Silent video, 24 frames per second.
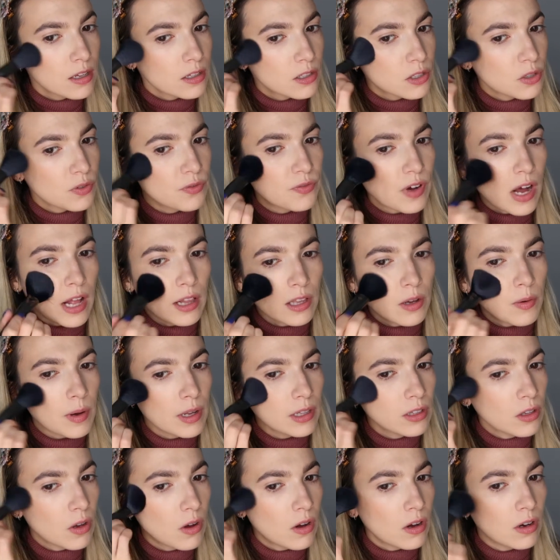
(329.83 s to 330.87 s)
to
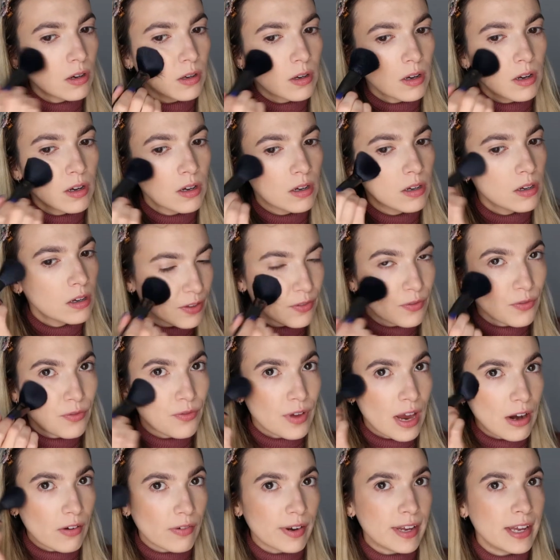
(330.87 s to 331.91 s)
follow along
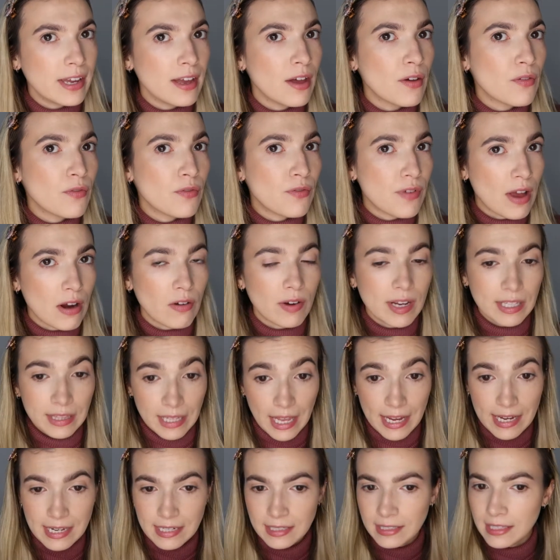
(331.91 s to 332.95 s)
very very
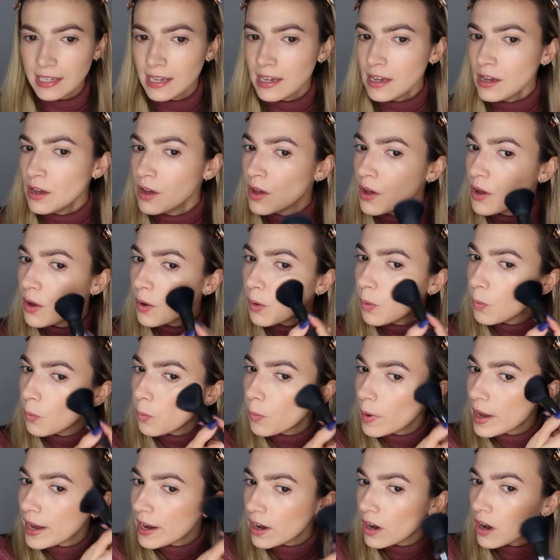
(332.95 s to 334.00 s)
lightly
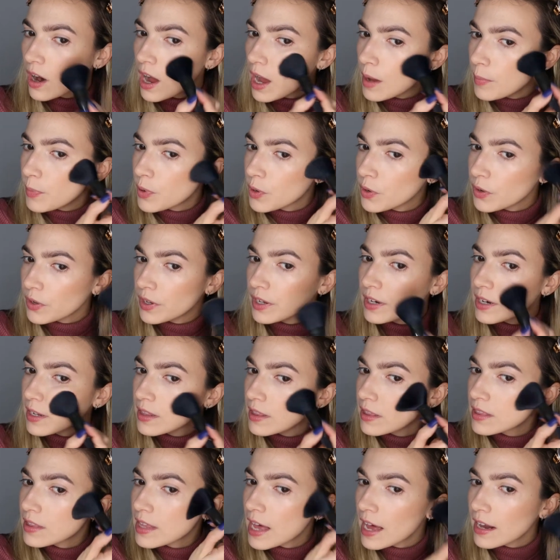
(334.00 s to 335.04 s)
where I put
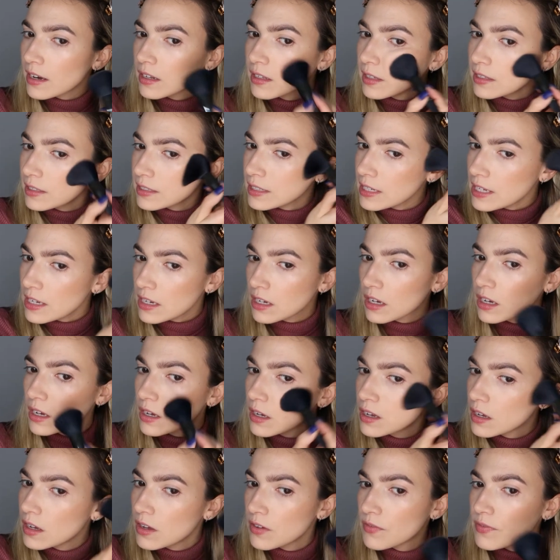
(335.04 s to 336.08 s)
that Clinique
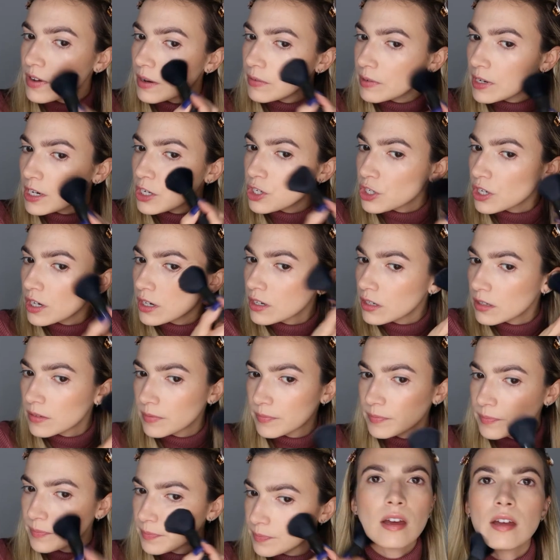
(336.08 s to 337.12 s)
foundation
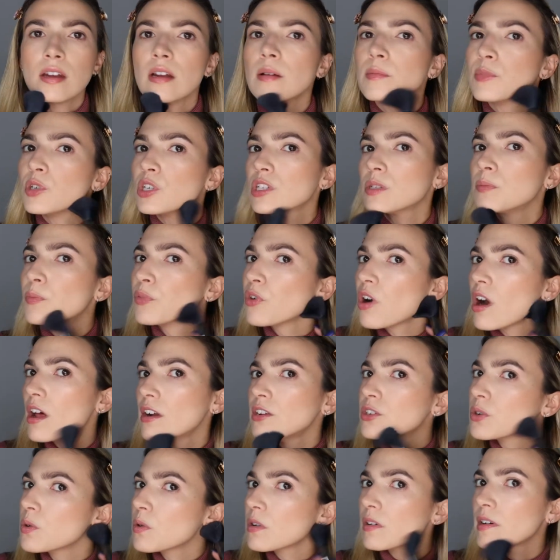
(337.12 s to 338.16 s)
and I'm just
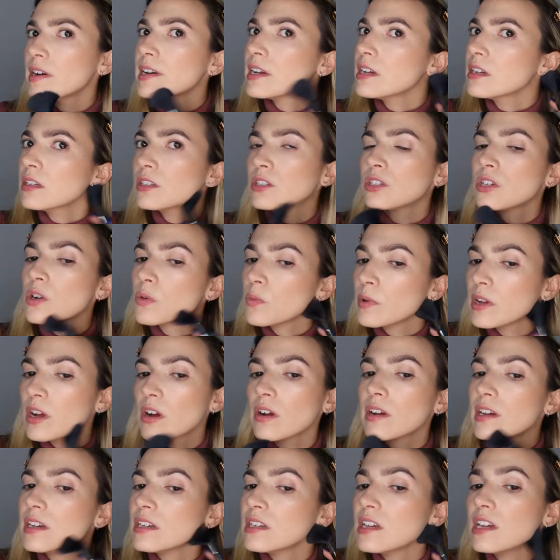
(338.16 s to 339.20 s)
bronzing. so we
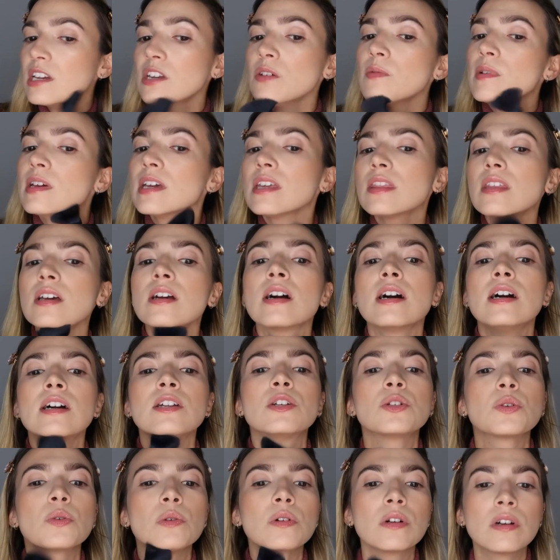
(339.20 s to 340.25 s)
are continuing the
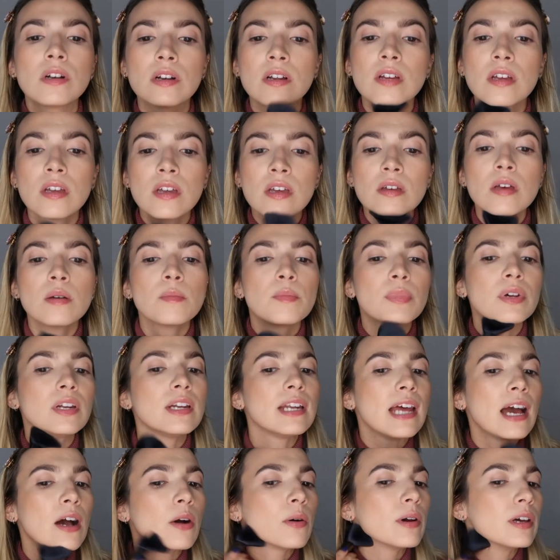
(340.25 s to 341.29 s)
contour but
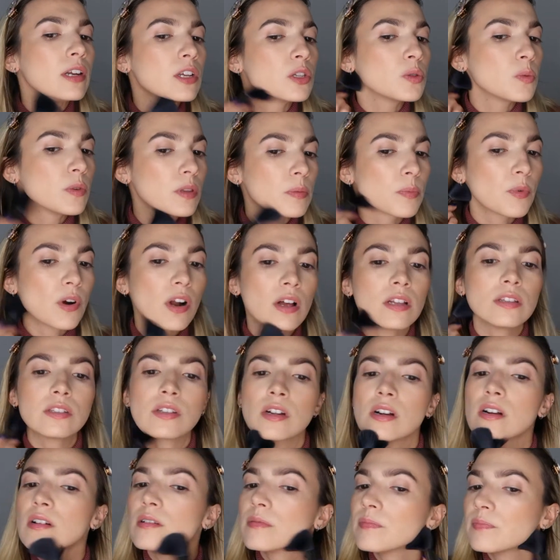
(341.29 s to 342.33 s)
now it is with
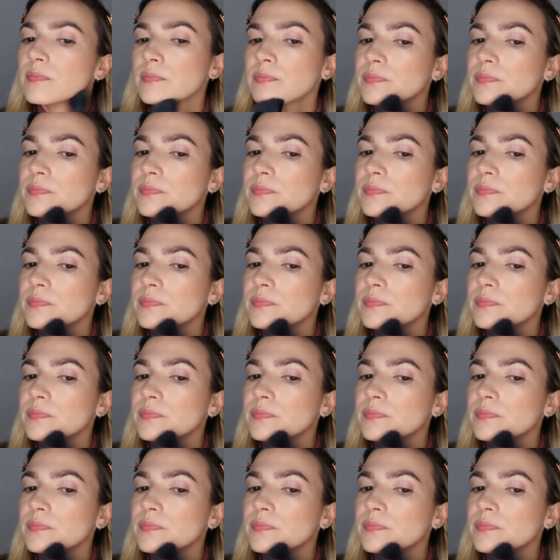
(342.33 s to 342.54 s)
bronzer